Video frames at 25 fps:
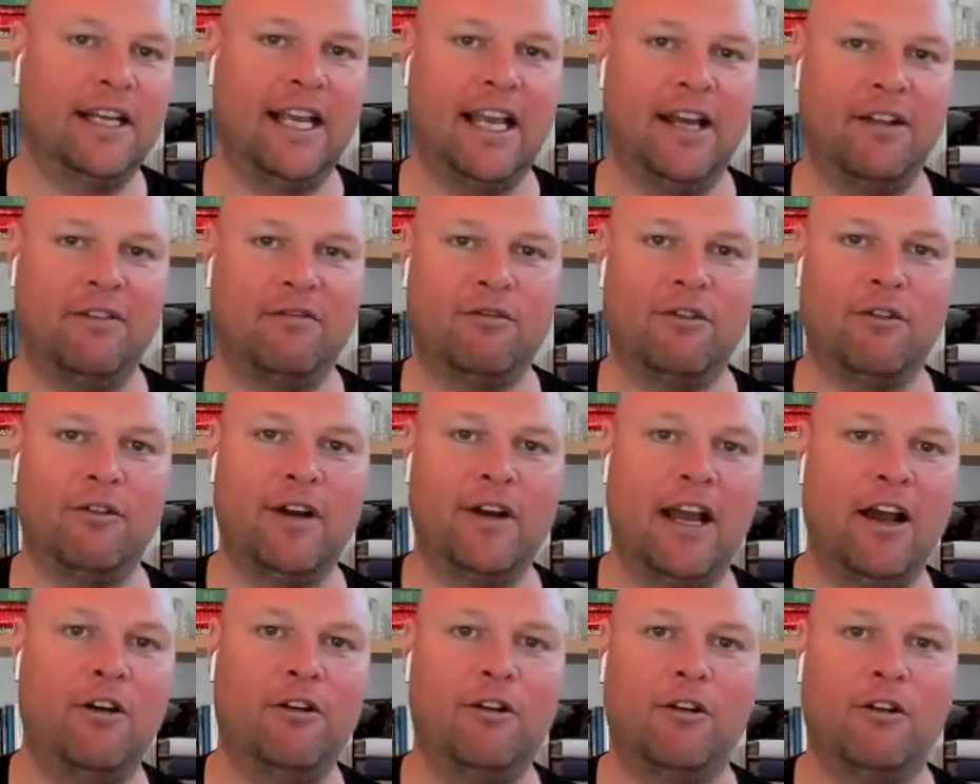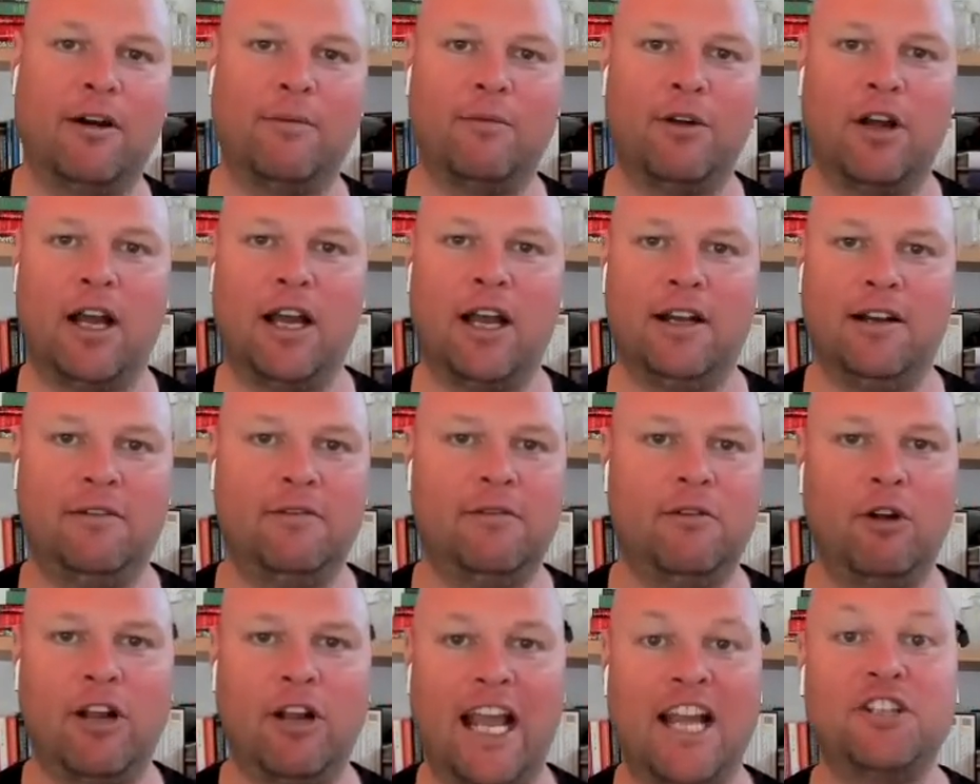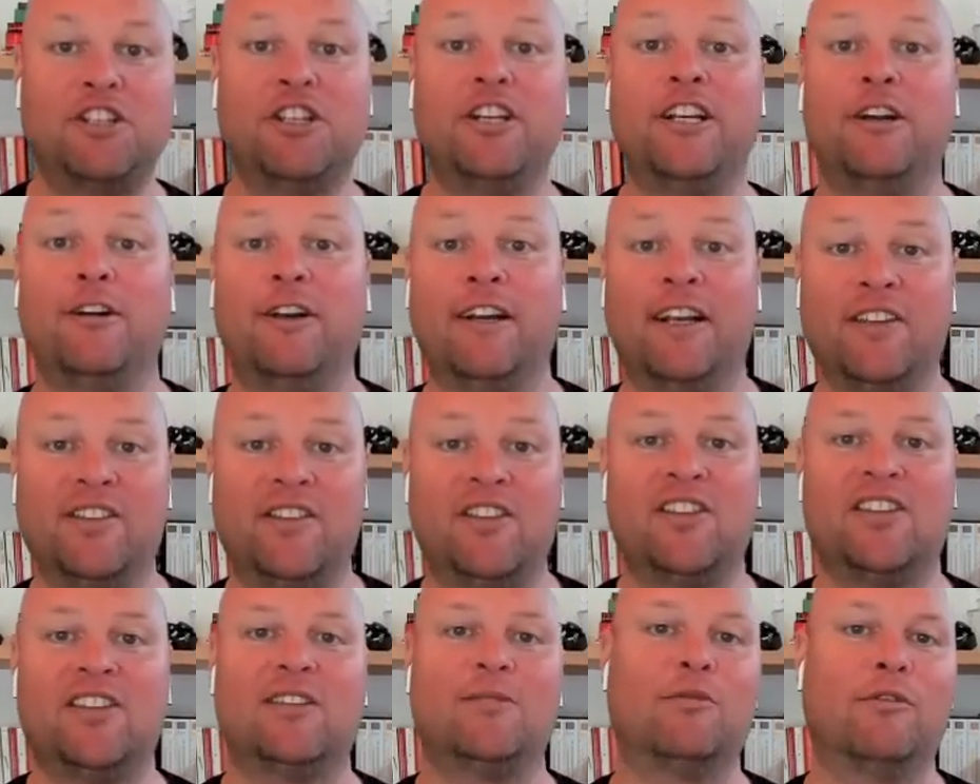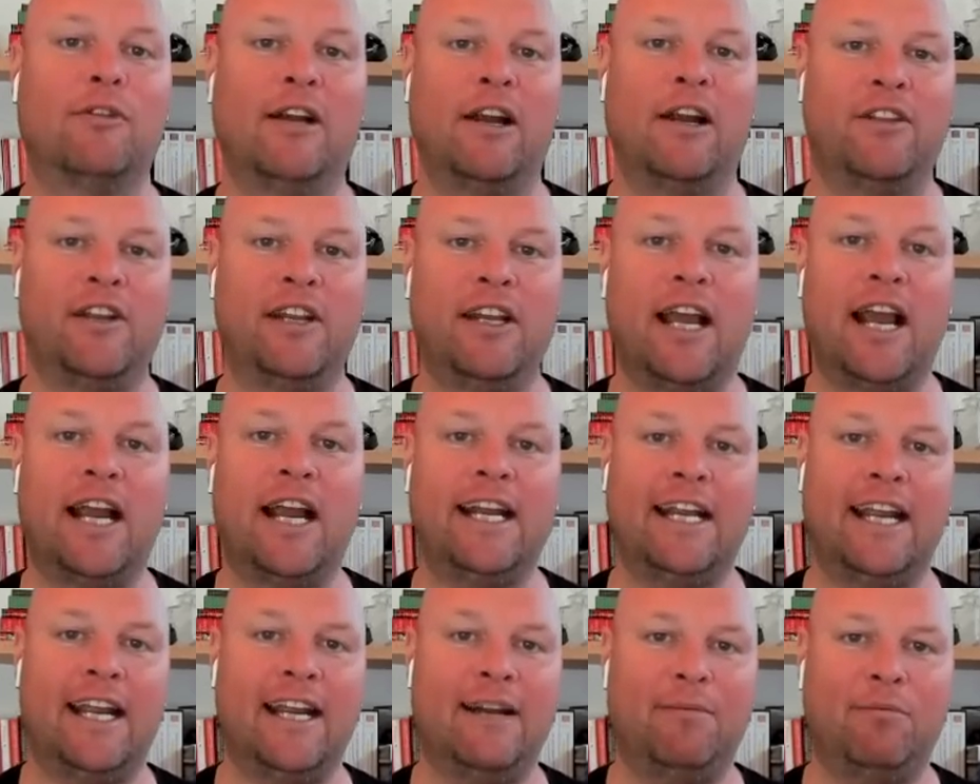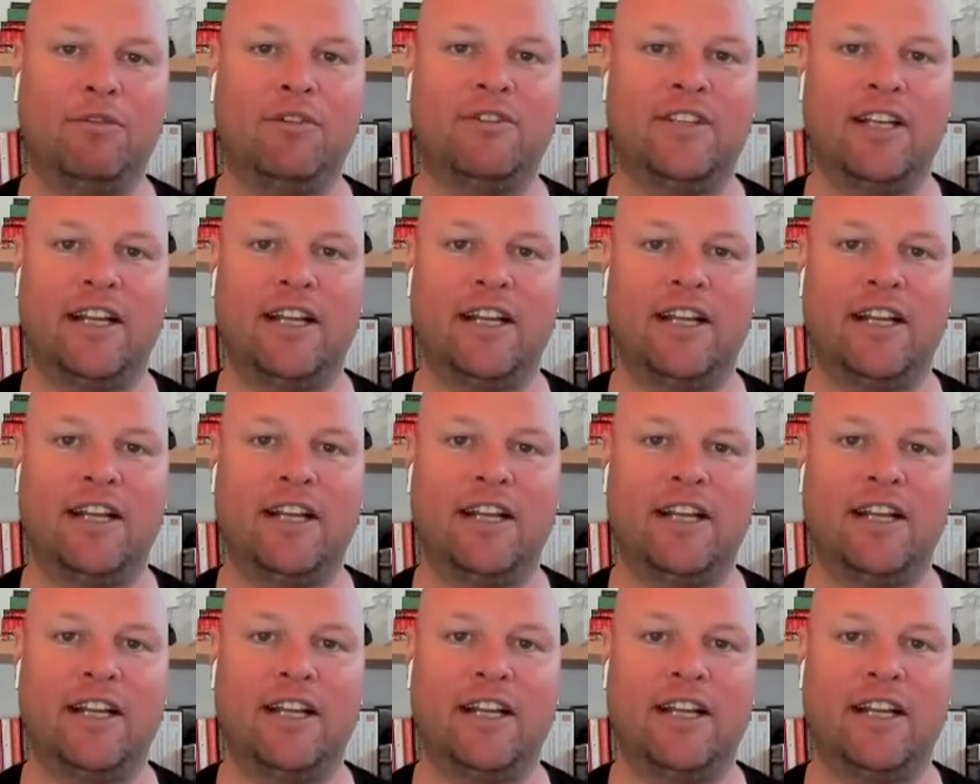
get thrown out, or I'm not engineering a system around the 98%